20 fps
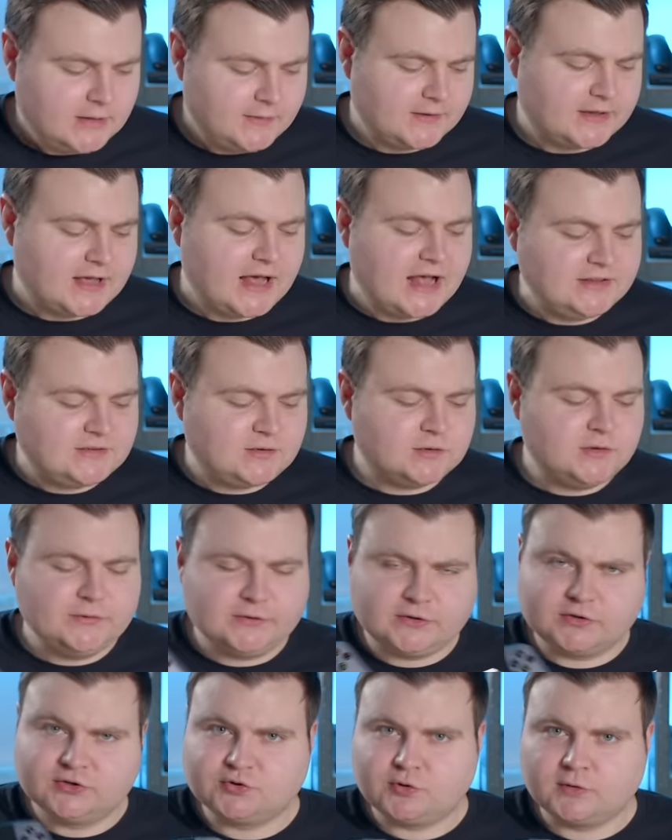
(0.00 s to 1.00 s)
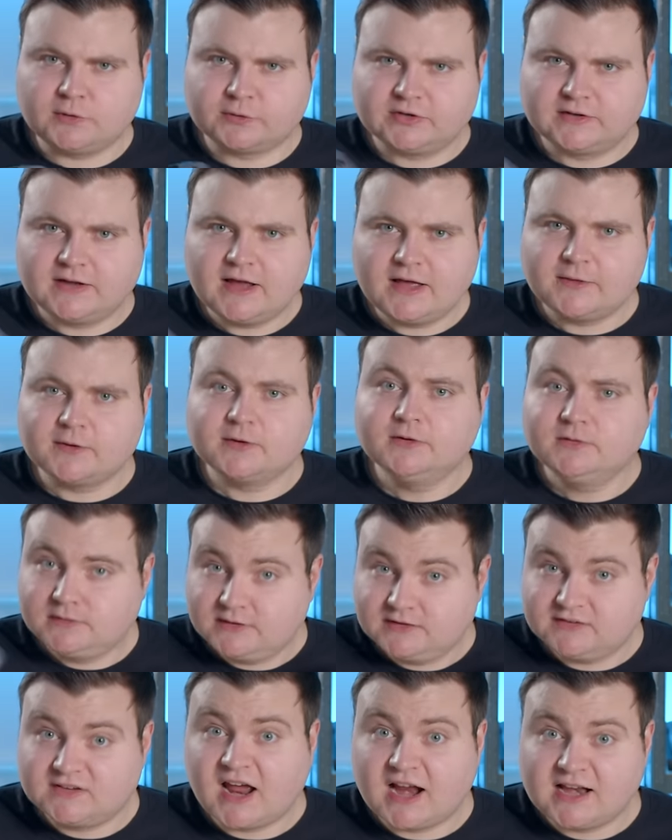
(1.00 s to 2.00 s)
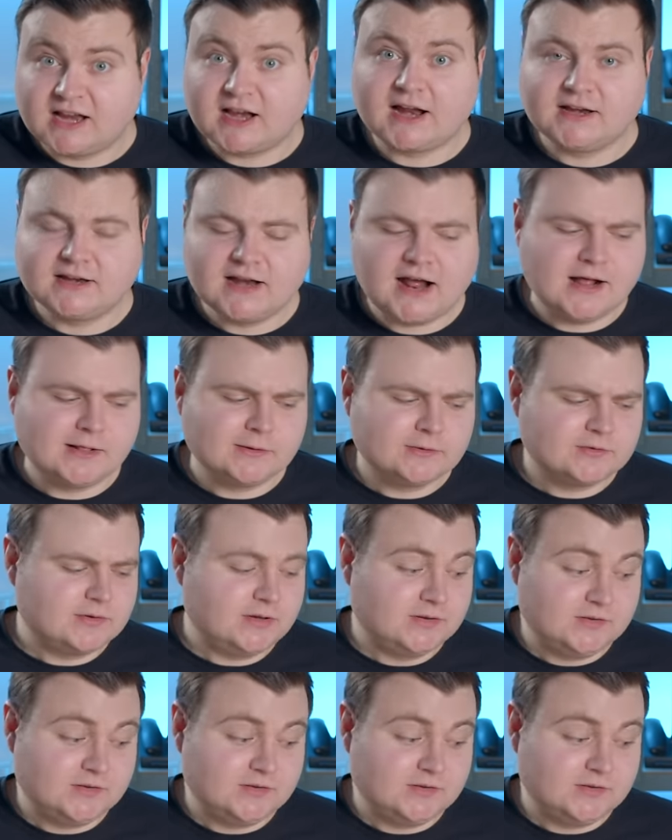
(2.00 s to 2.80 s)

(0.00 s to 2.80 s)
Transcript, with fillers: The console and the controller together is $99,